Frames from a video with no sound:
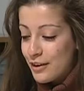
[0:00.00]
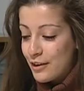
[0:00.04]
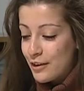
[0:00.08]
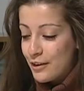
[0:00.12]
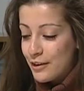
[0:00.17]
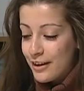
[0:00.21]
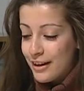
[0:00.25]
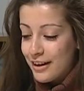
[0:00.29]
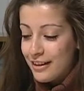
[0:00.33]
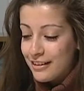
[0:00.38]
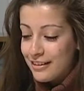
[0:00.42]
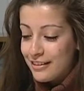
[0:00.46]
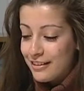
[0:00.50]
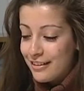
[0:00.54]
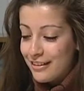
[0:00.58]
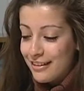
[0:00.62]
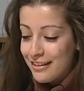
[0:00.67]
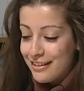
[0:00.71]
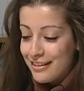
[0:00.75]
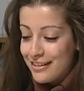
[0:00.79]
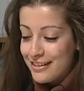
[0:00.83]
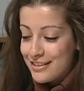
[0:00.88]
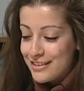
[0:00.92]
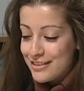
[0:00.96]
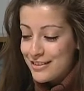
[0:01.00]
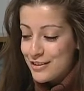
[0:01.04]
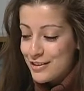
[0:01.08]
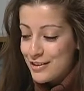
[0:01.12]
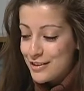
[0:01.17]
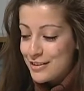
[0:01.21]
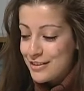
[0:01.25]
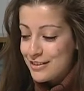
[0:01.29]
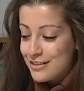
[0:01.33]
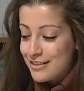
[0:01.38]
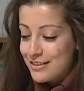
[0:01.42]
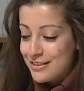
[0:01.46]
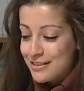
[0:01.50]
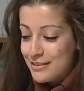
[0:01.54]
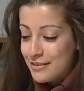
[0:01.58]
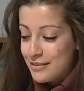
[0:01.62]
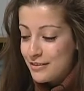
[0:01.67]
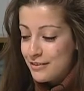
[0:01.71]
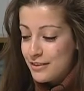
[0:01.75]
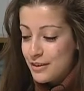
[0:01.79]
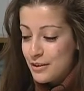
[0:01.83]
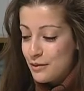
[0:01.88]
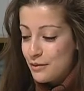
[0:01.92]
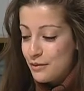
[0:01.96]
her anything is just,
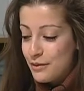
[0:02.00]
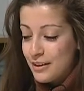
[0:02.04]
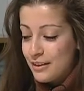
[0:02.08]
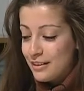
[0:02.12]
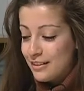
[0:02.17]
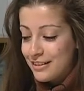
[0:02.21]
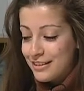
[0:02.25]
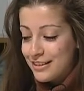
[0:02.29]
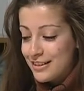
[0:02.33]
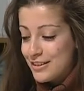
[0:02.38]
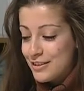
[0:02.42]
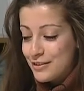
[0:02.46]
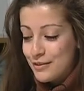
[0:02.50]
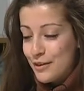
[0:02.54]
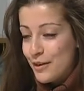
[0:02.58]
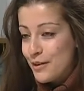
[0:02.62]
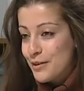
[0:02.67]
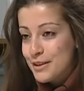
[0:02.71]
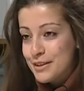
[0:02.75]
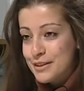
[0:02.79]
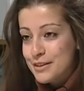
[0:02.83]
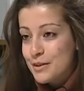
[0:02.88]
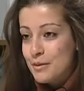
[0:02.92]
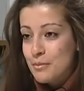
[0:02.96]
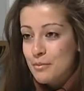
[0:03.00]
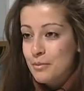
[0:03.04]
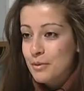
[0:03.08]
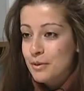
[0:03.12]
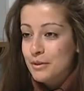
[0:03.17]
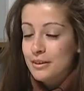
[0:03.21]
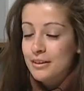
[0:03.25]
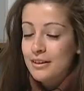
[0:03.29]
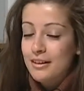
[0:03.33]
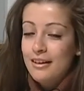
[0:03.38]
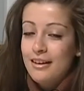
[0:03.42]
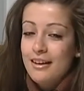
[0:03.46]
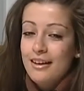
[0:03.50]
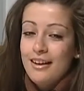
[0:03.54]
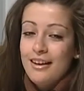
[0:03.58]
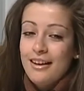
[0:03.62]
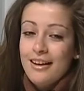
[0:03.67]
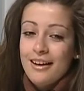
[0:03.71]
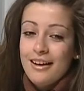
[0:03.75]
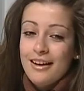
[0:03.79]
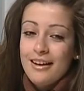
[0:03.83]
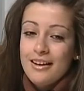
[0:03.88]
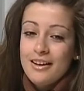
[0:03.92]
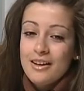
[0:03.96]
you feel it. It's very simple.
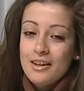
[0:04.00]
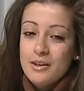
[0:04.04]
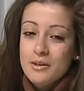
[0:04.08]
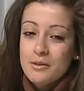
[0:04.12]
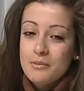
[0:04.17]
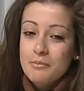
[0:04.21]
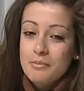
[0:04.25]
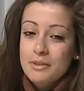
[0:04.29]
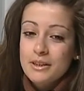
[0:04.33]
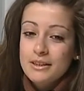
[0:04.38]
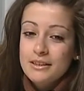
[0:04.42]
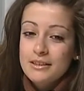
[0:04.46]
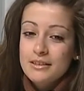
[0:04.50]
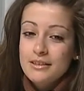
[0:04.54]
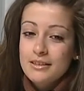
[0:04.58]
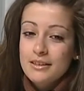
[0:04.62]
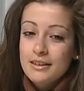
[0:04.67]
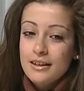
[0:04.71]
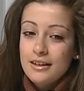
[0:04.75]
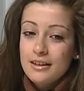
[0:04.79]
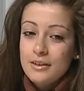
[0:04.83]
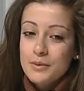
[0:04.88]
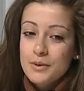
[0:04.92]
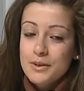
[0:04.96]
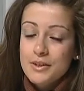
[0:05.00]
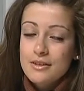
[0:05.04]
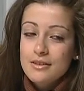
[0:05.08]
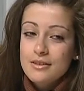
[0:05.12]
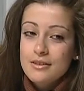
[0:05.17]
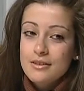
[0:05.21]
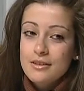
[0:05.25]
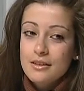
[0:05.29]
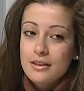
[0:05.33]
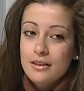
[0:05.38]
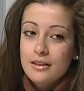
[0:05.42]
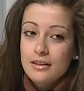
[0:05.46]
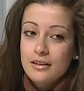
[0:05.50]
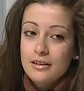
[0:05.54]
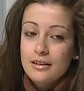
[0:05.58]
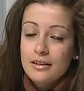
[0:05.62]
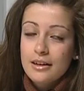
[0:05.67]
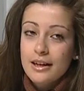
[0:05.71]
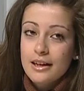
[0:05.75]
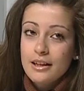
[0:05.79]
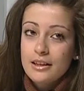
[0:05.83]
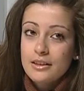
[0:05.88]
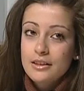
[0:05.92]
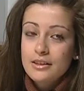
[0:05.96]
But I
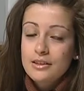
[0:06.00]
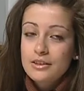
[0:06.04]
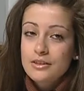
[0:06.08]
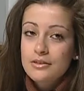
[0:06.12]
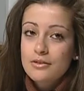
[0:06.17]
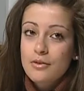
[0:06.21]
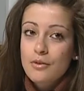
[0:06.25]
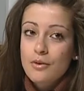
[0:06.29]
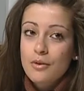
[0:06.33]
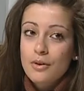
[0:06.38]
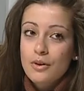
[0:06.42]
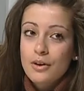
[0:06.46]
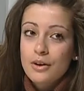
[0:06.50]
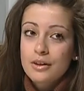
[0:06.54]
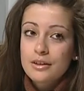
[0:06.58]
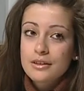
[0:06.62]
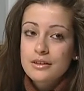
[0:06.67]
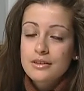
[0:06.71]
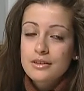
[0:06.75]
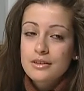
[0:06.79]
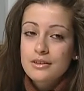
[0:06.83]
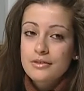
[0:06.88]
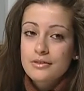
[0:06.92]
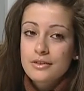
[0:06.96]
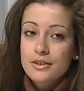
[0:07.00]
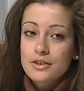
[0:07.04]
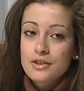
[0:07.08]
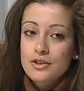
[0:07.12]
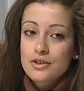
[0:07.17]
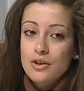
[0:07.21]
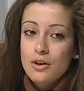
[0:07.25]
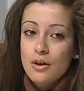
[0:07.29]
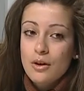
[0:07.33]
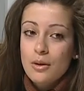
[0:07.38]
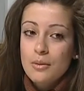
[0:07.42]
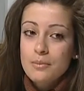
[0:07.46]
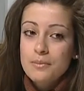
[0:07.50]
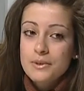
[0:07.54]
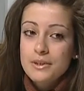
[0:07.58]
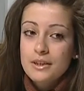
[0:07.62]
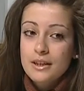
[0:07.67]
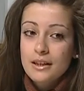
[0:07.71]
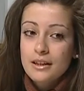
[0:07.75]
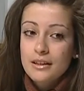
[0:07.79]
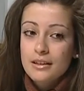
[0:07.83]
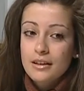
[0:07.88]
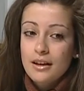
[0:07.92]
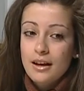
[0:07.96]
looked for different
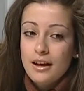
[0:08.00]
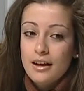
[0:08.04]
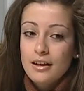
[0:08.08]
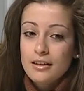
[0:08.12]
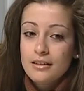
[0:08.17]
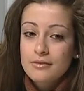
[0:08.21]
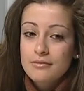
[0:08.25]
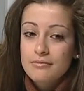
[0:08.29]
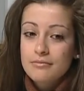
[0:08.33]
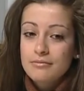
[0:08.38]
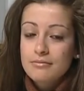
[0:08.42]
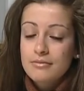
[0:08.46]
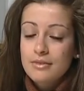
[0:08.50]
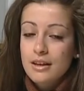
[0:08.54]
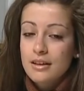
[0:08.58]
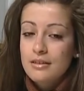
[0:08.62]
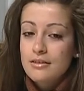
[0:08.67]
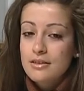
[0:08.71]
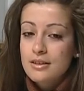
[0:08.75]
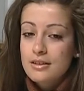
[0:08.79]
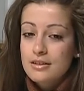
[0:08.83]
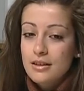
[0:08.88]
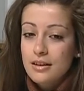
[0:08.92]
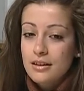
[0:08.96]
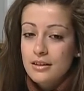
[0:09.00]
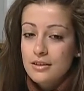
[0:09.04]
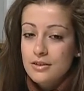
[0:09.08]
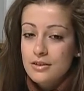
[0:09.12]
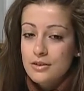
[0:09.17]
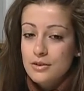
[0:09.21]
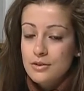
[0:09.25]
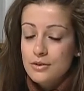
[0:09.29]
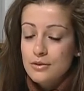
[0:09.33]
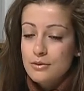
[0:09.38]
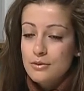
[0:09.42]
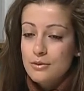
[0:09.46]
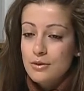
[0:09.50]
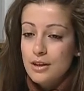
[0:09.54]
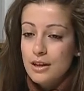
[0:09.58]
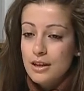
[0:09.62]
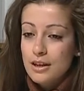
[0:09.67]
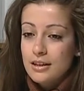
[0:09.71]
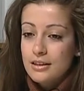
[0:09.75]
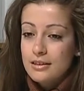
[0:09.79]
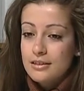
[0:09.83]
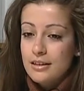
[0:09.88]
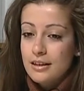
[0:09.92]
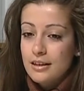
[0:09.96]
shops, and I then decided to
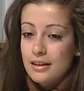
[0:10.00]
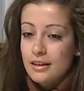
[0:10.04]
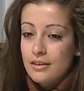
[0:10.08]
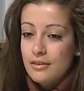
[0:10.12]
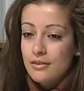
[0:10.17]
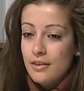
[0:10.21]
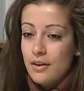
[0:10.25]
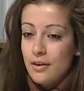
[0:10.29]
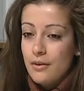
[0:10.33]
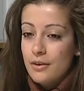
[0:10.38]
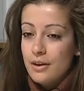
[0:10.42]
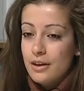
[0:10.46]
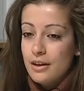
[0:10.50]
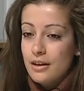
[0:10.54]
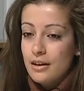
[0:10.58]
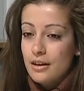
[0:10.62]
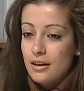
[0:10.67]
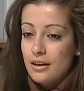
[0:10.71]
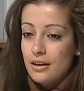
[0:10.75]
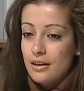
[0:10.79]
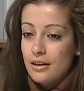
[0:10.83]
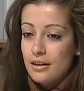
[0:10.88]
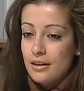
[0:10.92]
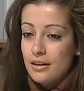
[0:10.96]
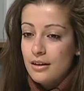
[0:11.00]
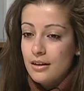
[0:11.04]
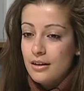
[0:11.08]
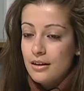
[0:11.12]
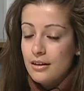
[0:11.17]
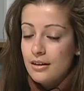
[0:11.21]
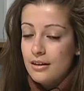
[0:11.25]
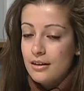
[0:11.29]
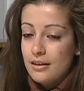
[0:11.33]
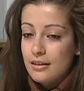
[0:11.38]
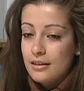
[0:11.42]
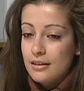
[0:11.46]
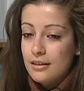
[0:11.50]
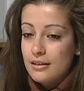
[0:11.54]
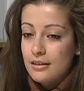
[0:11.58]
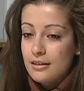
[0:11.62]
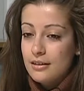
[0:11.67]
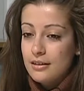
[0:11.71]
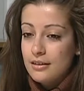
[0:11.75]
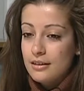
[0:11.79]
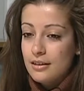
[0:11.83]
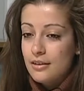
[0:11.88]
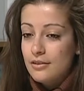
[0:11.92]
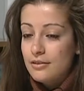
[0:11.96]
take a very
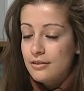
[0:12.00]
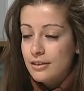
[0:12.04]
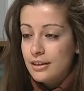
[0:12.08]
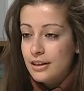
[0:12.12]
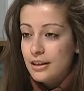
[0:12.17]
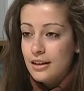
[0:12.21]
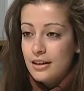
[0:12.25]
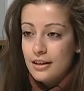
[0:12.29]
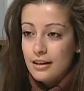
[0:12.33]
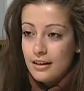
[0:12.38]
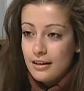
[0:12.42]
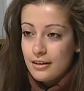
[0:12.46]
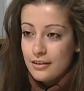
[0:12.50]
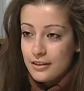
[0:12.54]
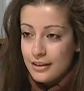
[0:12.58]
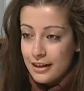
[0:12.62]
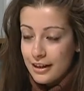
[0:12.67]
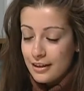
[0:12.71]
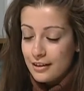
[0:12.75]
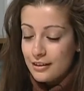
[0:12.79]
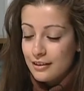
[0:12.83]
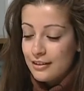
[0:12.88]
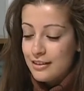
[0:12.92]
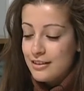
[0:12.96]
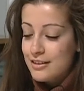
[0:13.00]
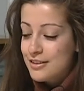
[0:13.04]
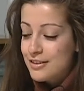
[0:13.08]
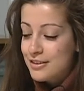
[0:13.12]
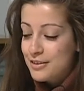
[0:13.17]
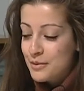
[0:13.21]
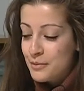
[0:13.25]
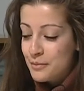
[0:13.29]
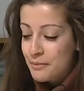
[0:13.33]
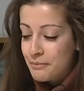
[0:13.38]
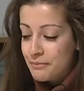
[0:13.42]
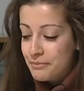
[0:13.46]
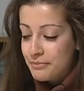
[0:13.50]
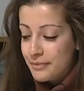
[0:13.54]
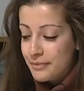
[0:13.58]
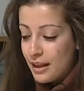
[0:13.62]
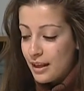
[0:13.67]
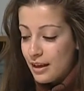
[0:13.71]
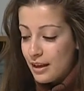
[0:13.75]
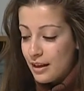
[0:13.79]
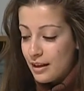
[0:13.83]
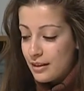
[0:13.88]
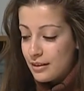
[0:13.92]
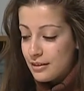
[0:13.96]
lovely necklace,
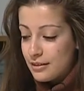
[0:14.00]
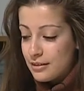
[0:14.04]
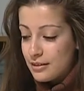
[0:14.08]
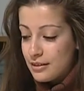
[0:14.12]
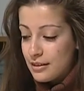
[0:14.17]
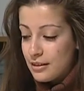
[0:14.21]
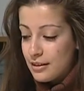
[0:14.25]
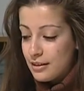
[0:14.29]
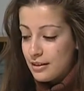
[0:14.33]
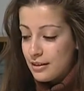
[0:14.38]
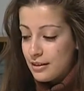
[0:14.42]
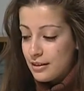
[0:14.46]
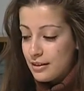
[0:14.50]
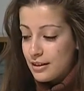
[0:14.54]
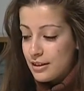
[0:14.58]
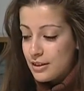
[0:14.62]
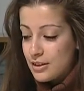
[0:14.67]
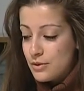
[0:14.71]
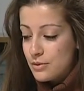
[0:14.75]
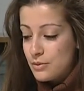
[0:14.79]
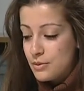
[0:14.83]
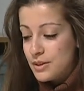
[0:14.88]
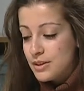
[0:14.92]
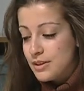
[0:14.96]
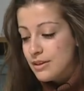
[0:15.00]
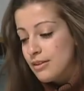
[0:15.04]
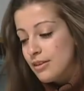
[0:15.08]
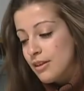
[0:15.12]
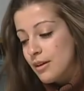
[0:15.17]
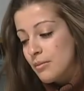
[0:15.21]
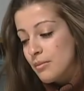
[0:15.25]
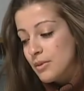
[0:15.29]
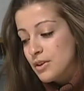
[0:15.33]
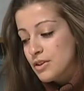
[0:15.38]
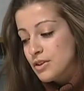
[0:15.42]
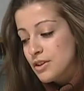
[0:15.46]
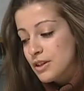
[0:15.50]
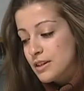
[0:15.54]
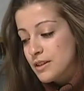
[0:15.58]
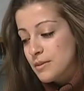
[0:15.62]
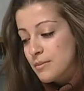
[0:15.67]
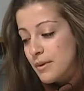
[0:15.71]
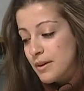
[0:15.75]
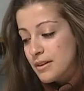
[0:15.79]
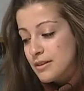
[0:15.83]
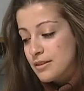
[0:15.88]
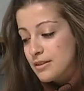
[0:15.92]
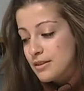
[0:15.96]
and it wasn't that much
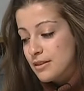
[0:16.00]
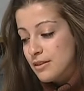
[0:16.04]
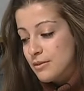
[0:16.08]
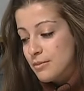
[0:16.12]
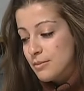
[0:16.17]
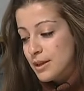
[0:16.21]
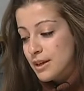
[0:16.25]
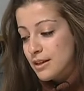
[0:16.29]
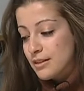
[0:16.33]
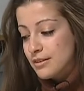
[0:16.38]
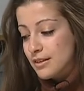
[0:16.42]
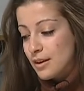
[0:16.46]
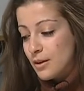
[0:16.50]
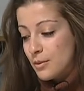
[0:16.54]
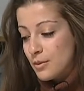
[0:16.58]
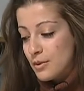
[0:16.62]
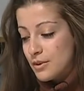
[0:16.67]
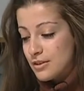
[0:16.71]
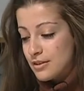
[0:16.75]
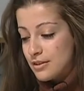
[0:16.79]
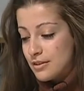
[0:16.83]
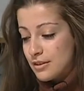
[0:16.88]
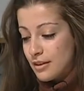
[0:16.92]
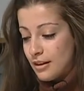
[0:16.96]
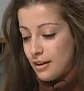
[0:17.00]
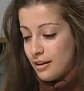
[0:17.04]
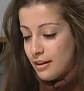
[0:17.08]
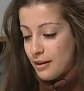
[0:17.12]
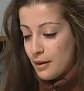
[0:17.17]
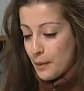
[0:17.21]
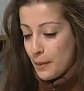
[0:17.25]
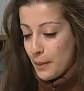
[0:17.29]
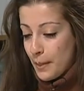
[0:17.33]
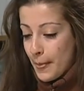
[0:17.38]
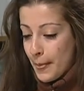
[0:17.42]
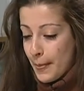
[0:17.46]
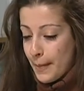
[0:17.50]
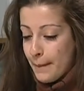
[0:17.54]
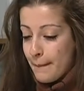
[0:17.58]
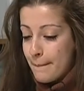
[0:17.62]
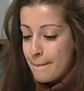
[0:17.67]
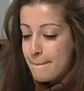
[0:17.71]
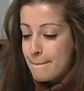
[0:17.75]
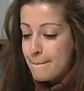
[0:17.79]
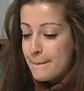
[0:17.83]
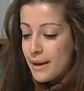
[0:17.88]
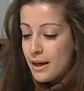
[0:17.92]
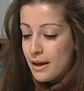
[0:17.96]
expensive because I was.
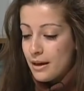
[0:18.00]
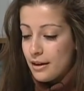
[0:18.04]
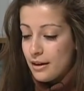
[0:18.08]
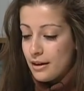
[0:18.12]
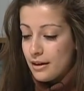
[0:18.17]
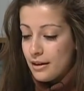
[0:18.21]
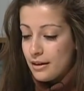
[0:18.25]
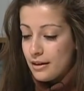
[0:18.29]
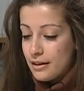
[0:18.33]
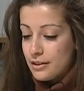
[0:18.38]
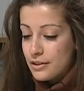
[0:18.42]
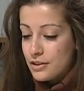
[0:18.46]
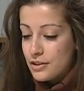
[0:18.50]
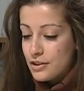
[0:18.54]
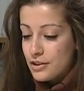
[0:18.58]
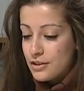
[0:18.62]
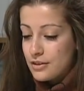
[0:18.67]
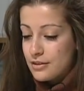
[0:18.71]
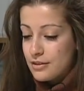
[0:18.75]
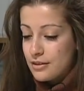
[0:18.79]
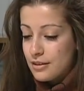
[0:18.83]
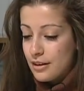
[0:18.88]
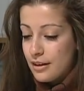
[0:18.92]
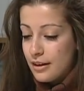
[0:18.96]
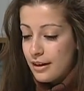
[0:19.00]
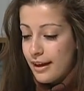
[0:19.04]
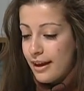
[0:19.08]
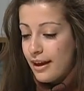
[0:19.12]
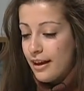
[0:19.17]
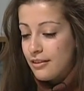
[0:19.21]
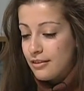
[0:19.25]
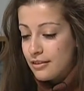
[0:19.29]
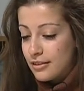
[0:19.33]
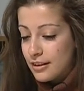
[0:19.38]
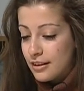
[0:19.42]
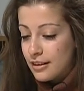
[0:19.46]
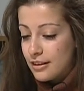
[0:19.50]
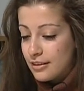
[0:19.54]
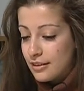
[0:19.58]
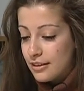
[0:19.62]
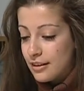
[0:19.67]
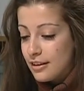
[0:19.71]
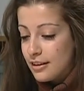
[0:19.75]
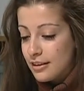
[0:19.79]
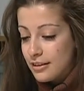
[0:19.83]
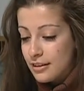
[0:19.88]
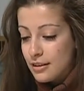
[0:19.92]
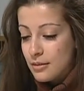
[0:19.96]
I had
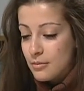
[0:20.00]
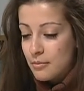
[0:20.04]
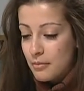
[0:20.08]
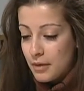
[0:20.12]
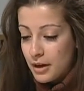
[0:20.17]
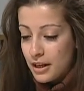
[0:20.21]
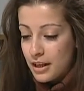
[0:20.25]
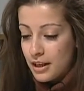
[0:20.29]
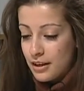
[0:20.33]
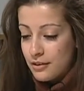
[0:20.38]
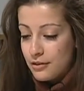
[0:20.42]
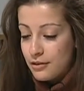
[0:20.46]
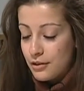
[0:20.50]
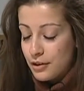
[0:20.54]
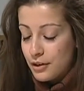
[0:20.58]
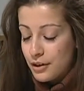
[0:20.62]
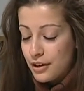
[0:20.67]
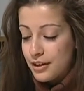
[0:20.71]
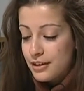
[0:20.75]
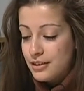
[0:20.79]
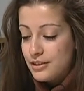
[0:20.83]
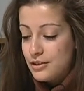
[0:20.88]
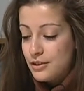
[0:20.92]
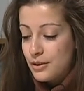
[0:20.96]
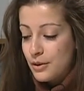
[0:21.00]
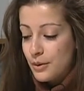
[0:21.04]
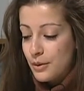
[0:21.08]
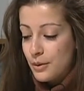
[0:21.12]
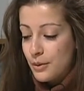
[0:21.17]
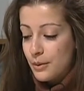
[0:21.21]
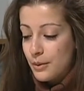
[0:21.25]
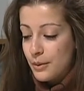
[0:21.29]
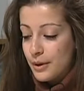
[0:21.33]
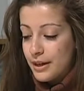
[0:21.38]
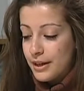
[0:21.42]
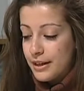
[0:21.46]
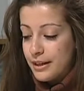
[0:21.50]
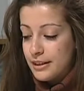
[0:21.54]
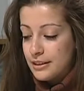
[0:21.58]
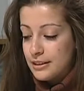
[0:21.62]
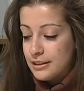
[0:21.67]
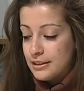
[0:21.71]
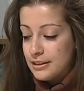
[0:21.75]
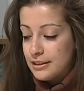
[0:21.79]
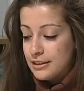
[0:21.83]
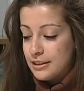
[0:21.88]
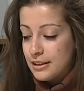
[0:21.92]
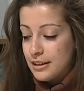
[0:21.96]
the money for it, so,
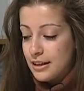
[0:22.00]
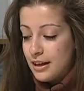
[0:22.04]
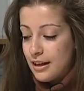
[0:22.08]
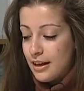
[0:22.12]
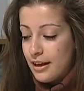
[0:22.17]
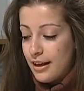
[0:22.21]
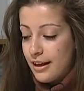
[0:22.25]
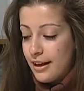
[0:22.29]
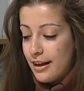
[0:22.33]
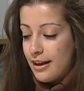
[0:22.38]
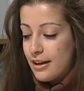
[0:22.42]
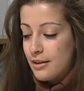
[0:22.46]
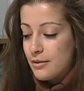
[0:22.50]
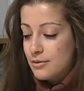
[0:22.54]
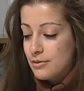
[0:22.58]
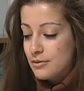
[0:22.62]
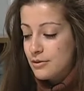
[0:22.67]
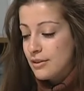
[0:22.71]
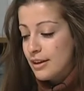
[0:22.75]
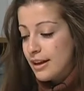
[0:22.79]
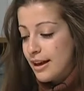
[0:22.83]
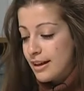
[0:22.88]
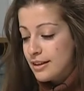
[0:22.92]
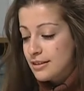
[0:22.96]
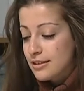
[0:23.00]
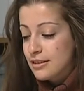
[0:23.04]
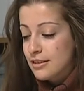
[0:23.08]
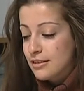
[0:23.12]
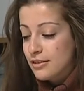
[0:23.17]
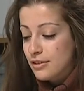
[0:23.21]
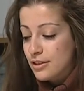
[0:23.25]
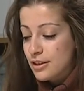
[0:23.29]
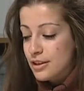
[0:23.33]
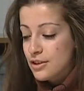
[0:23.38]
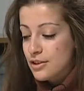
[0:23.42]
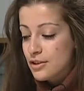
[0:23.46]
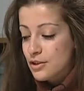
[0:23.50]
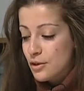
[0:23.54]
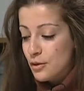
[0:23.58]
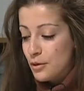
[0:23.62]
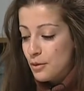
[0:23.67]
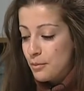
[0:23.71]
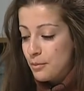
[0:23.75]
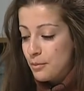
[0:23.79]
and I asked the